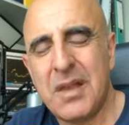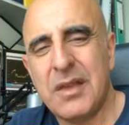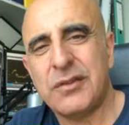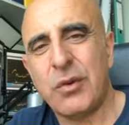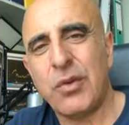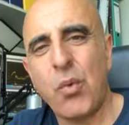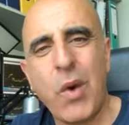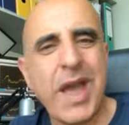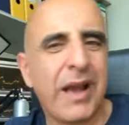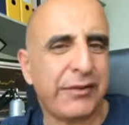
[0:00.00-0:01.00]
So the
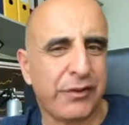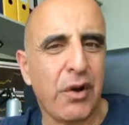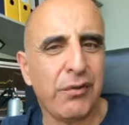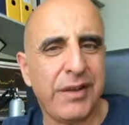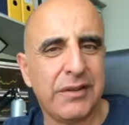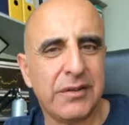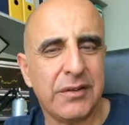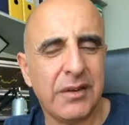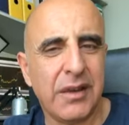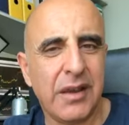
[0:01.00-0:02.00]
way I solve it
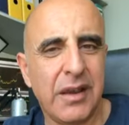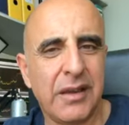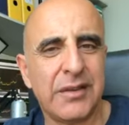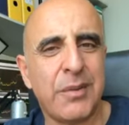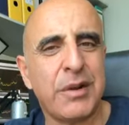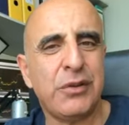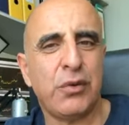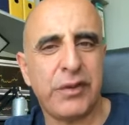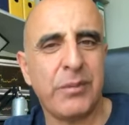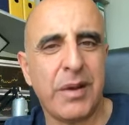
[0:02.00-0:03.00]
is I'm
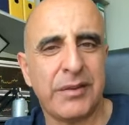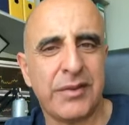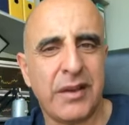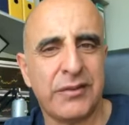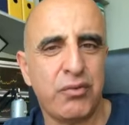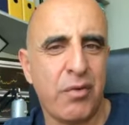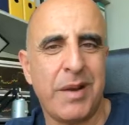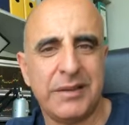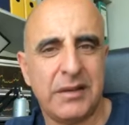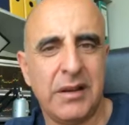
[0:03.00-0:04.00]
reducing my size
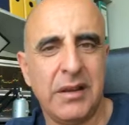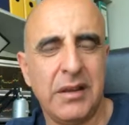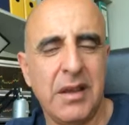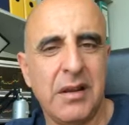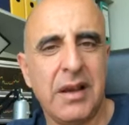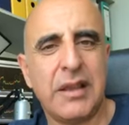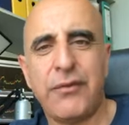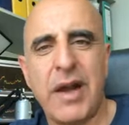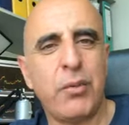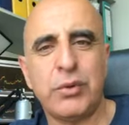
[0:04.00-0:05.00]
dramatically. Like if
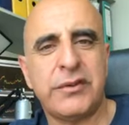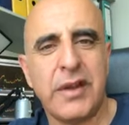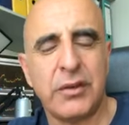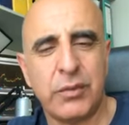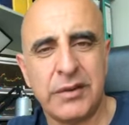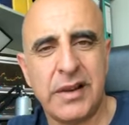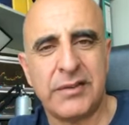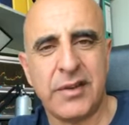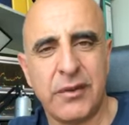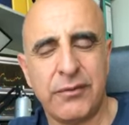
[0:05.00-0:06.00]
I would start with, let's
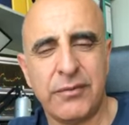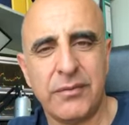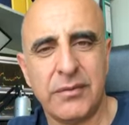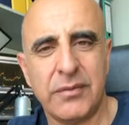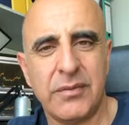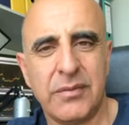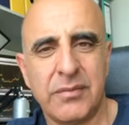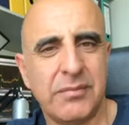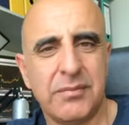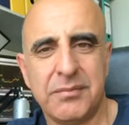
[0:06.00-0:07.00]
say,
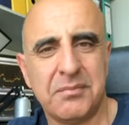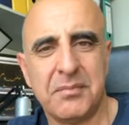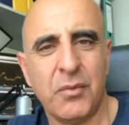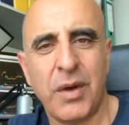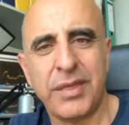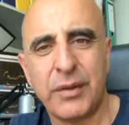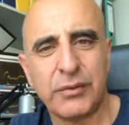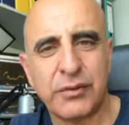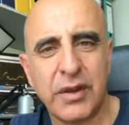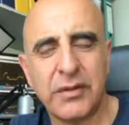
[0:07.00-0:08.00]
one thousand
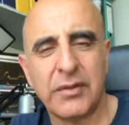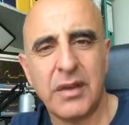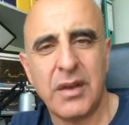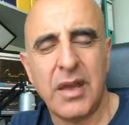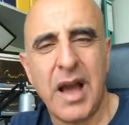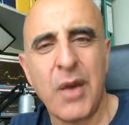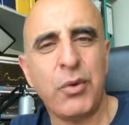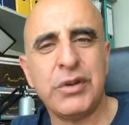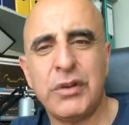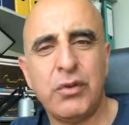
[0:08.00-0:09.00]
shares, I
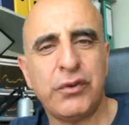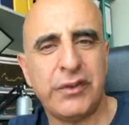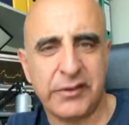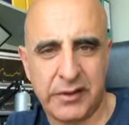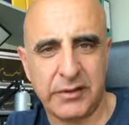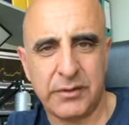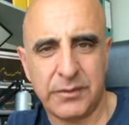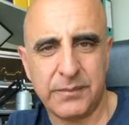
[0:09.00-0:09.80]
would reduce six hundred.